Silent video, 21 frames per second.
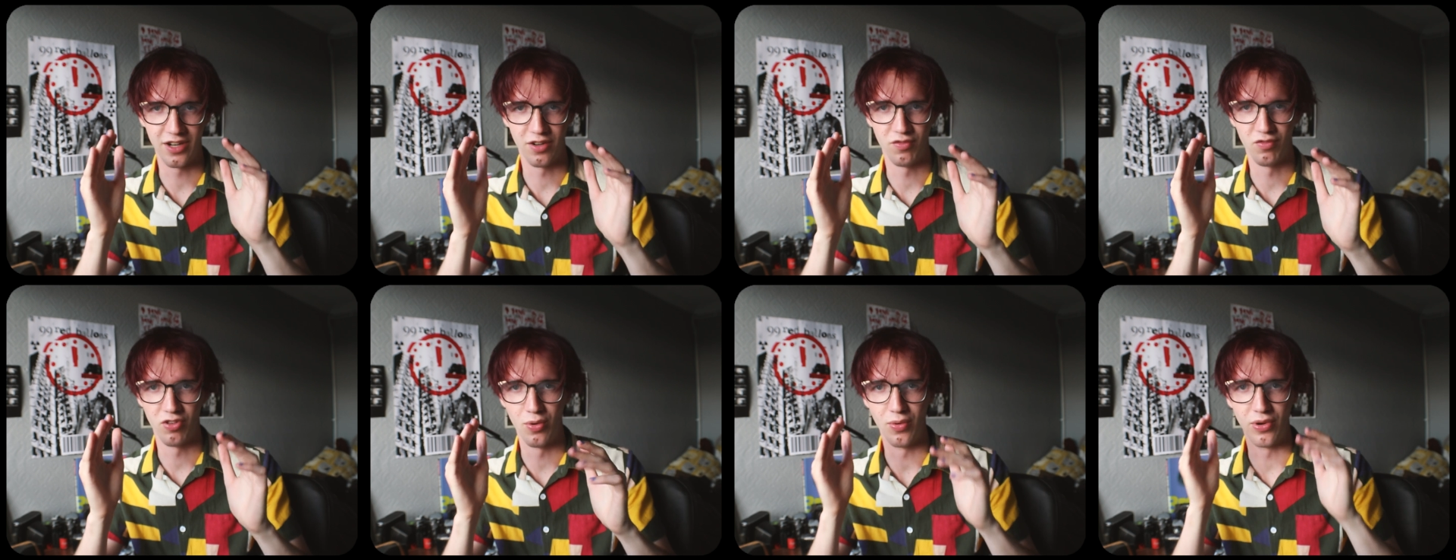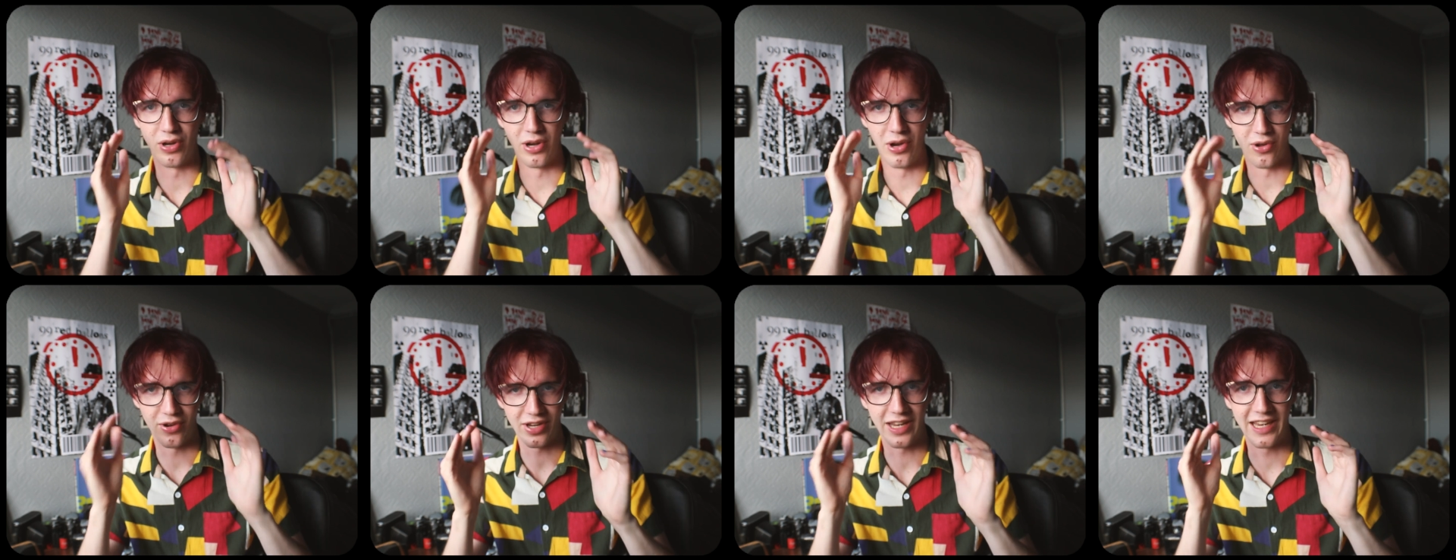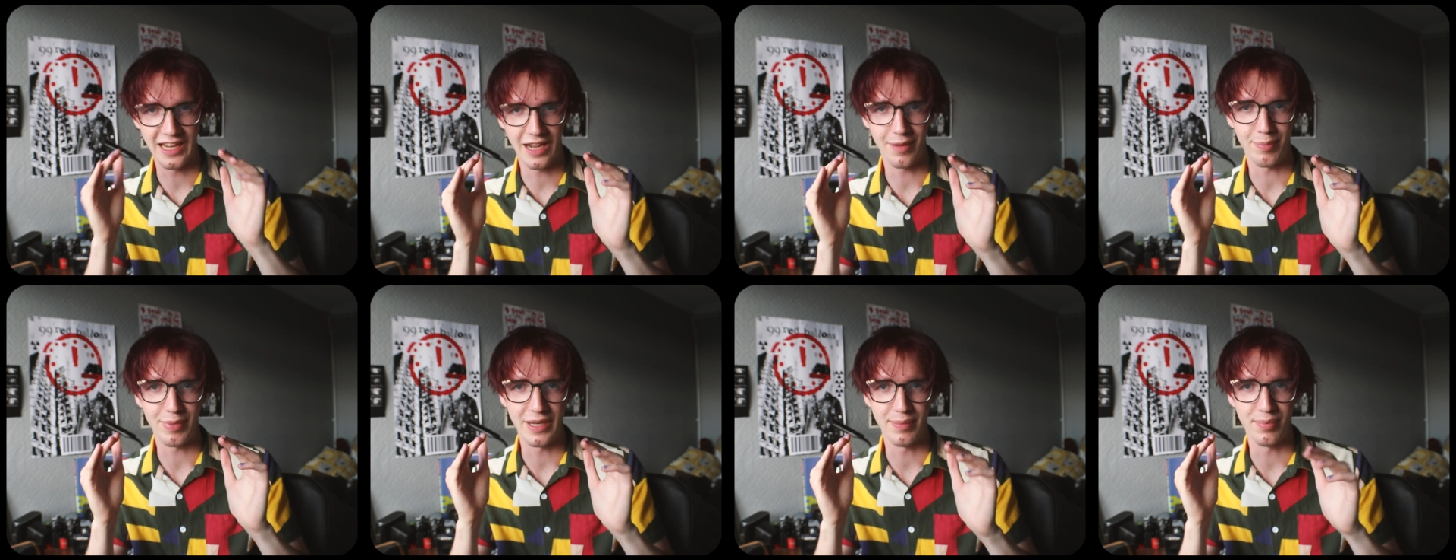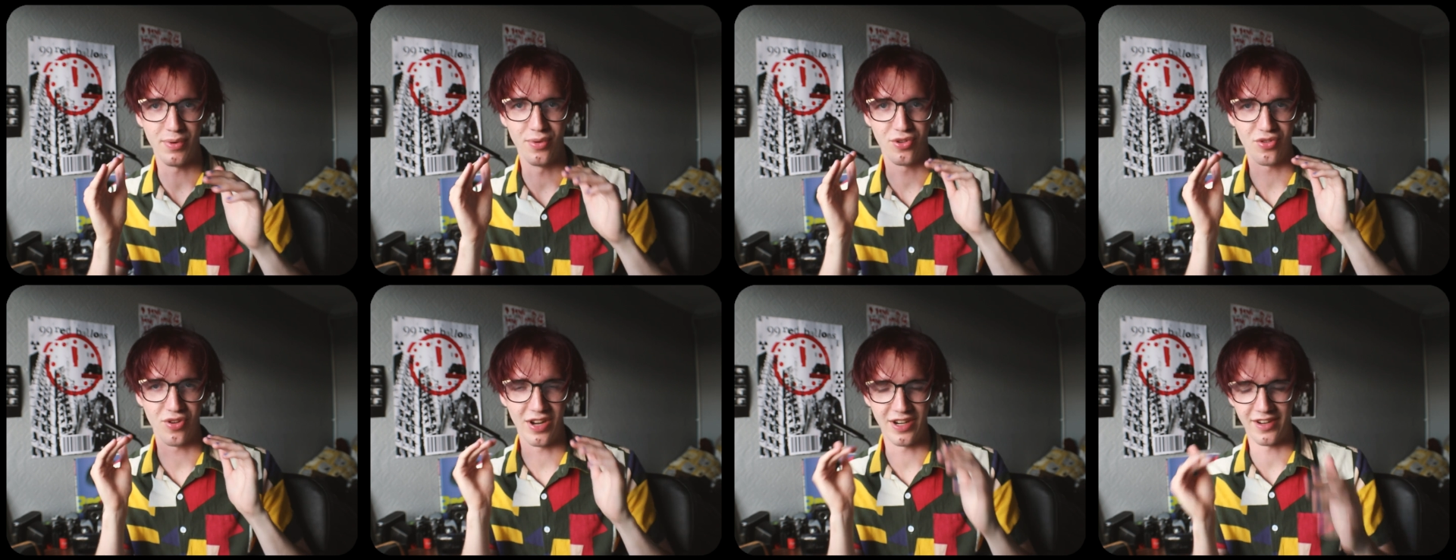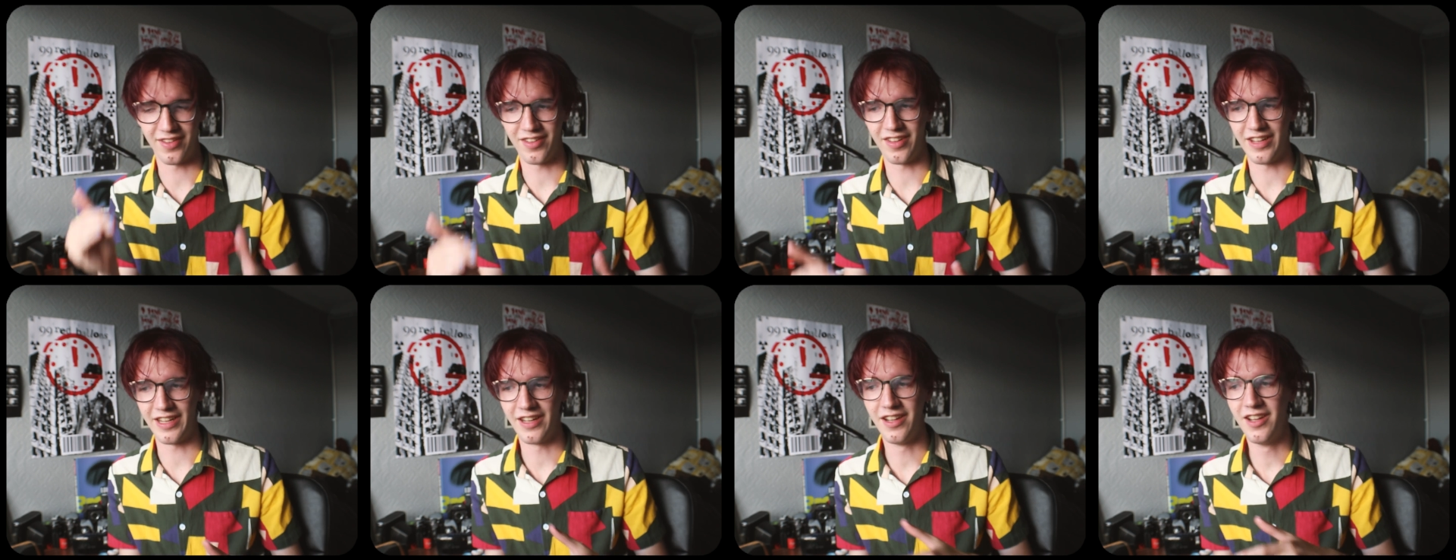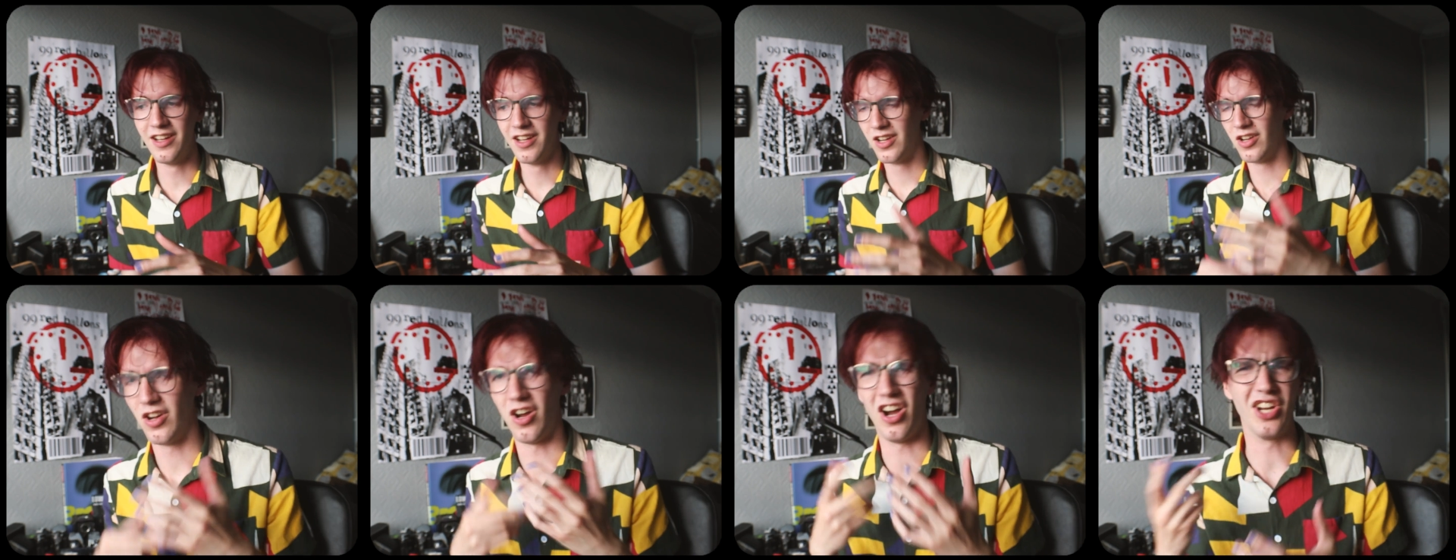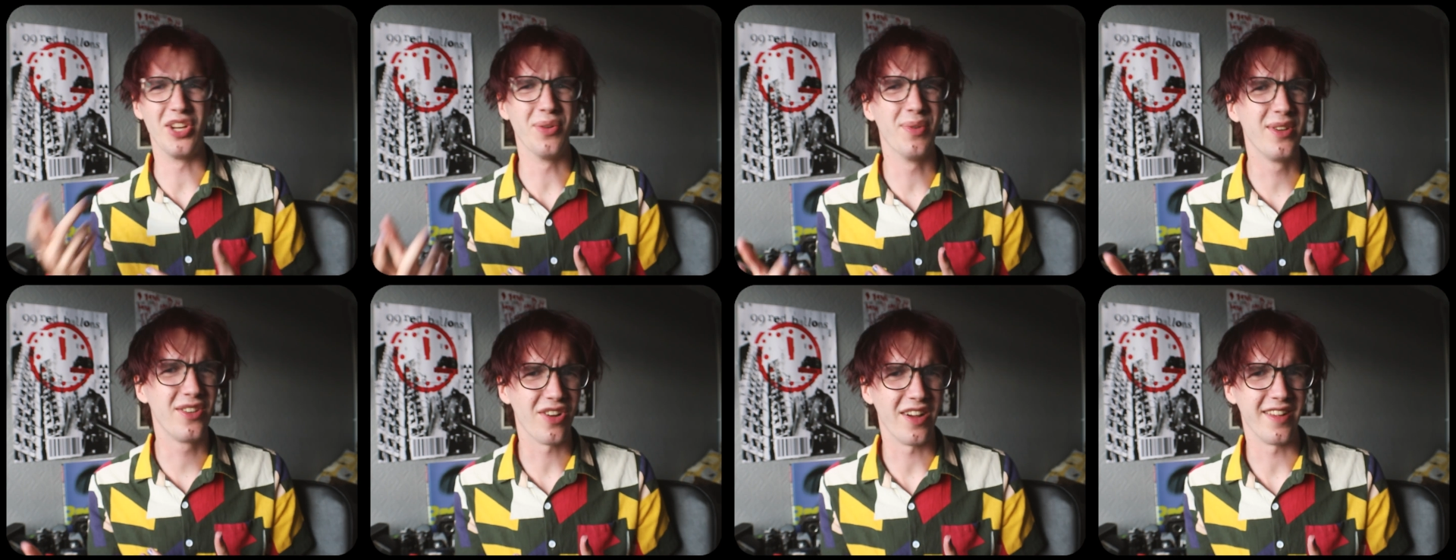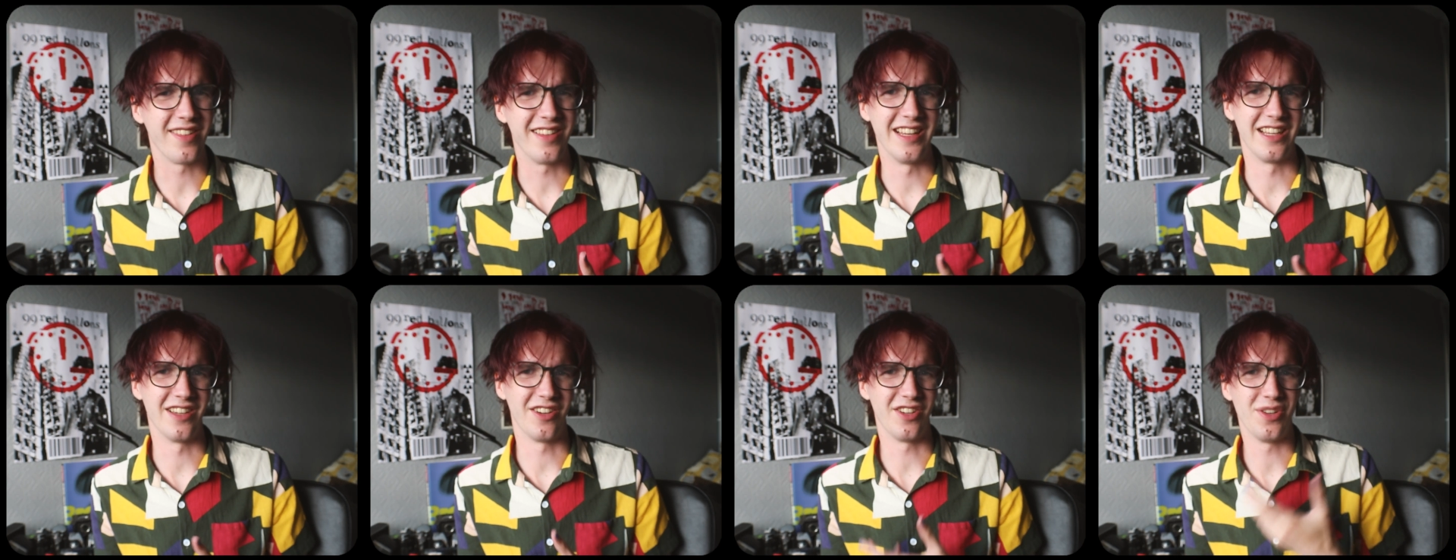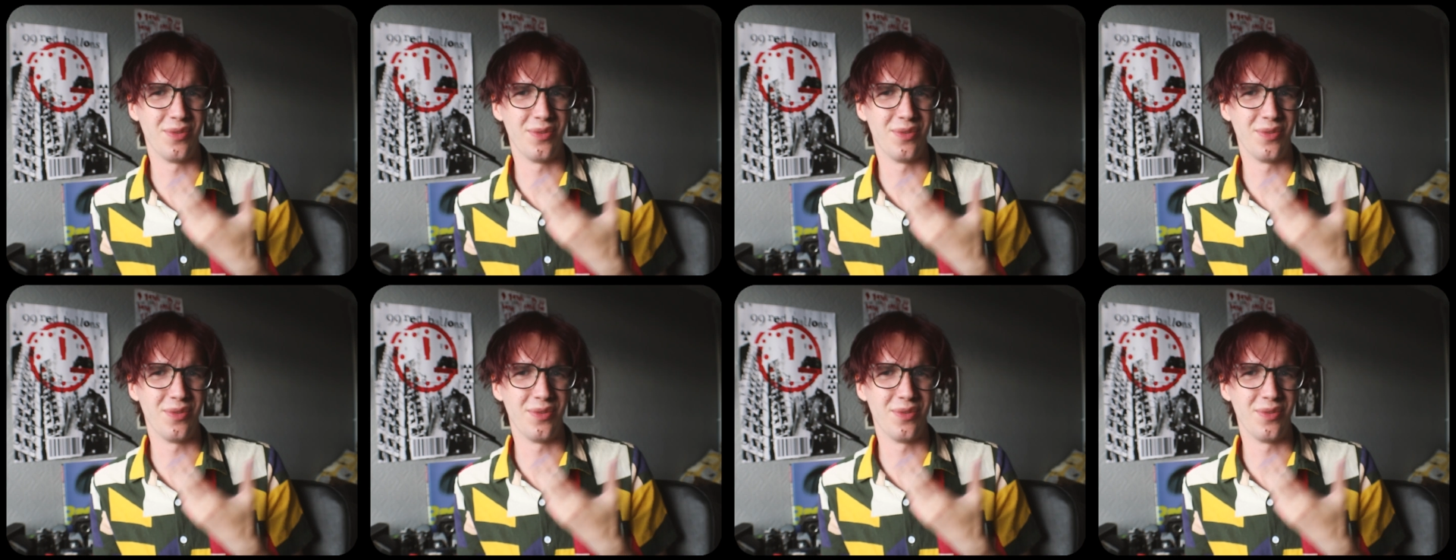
down the road, looking at people, trying to see, are you interesting?